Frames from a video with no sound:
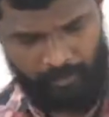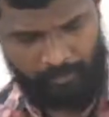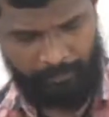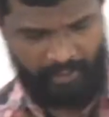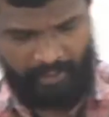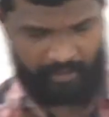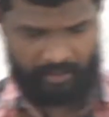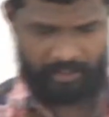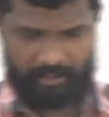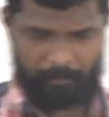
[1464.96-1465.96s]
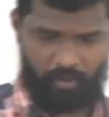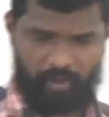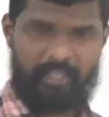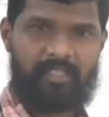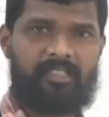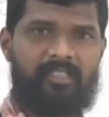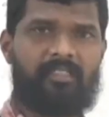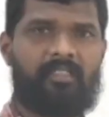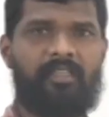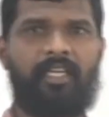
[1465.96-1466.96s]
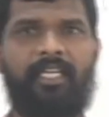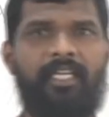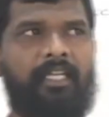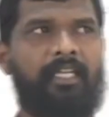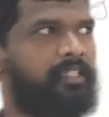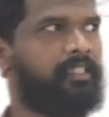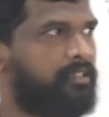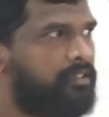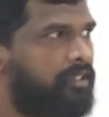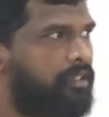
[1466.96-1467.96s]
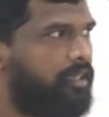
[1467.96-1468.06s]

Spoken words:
make any product like a